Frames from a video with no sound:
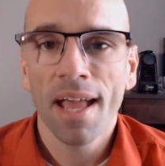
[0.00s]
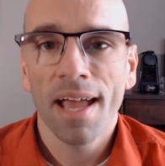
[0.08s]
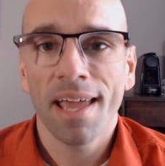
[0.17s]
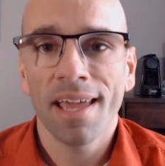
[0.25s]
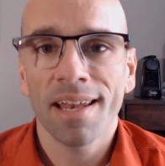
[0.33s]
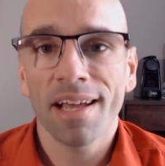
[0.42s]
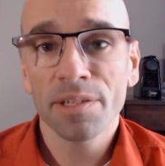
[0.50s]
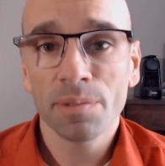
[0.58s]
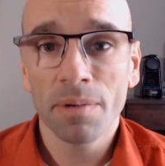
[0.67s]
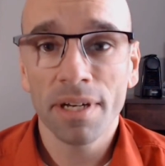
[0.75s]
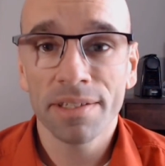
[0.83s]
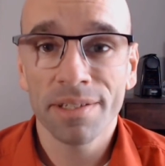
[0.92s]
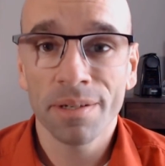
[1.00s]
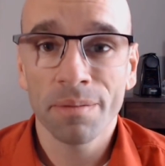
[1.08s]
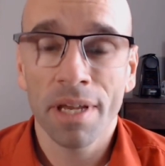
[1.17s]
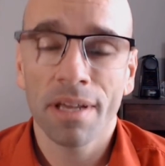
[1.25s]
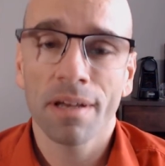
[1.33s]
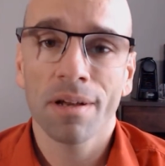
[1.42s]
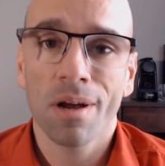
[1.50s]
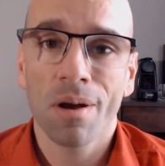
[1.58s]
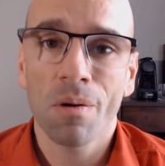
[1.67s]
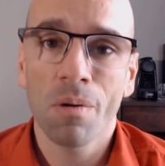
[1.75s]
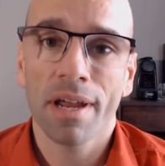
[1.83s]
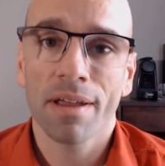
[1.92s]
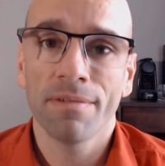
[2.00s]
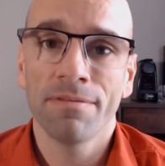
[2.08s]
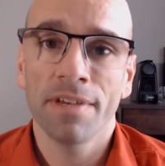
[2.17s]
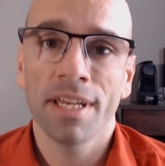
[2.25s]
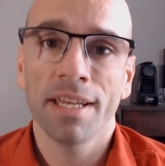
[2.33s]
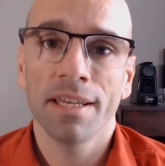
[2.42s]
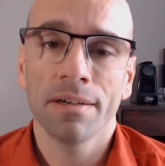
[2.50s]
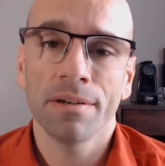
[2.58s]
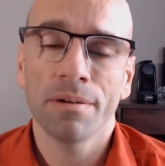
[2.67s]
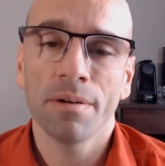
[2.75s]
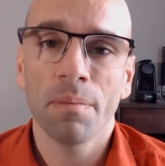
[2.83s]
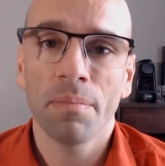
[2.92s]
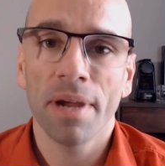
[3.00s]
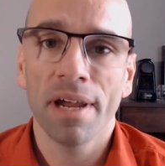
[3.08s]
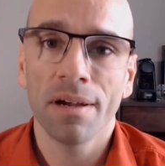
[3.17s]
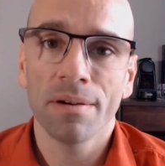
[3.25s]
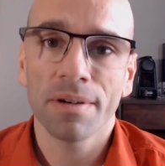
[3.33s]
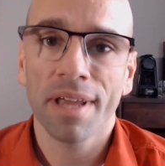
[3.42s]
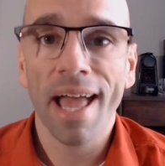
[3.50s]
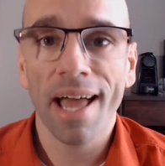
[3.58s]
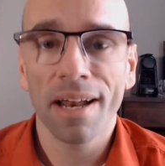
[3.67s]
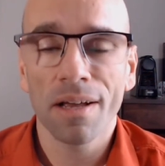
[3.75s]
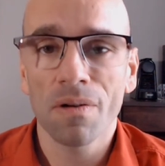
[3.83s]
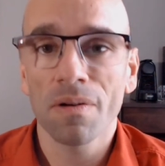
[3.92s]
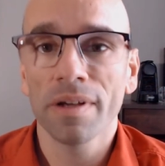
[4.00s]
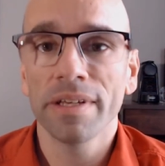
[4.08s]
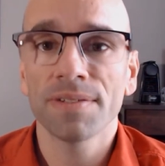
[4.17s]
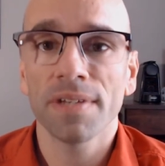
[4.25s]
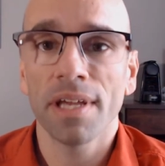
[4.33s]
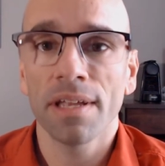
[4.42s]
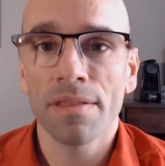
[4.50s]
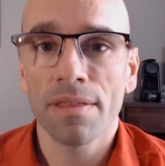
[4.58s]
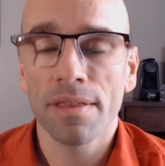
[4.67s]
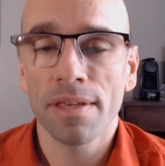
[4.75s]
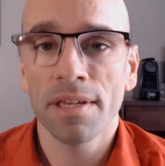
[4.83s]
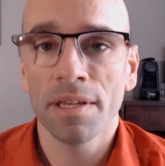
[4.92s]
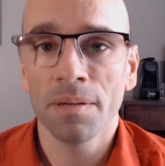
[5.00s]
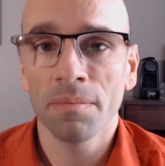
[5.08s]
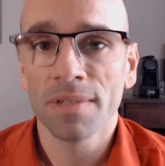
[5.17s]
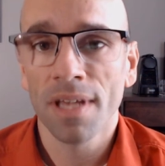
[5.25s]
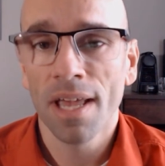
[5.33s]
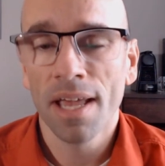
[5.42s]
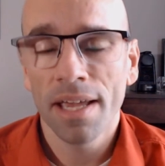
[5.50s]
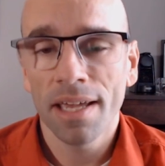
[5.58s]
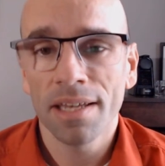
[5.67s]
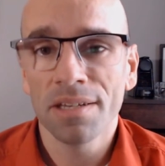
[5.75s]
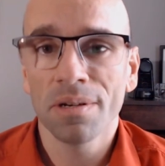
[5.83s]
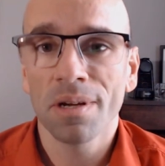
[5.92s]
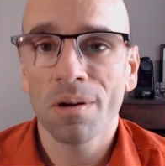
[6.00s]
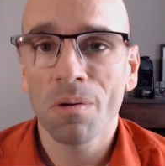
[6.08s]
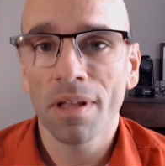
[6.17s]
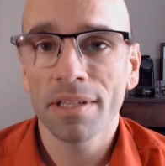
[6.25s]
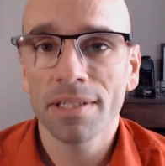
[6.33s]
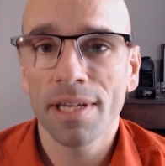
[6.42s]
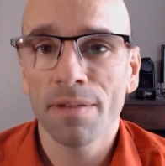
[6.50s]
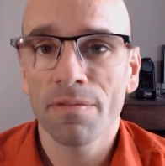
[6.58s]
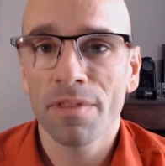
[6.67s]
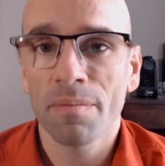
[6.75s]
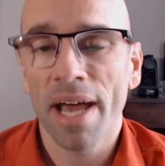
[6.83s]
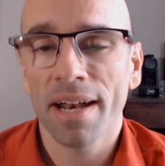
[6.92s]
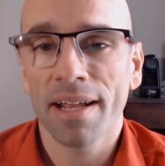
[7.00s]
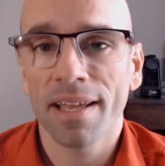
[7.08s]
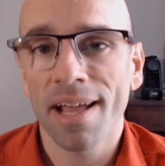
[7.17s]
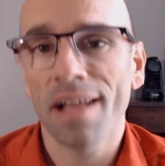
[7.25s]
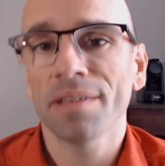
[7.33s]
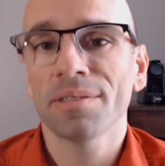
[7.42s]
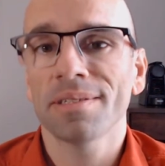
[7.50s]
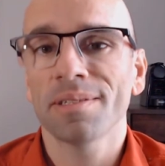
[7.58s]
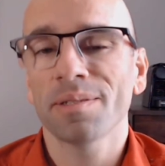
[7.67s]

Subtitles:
And I just wanted to make a quick video about categories and themes in doing qualitative thematic analysis.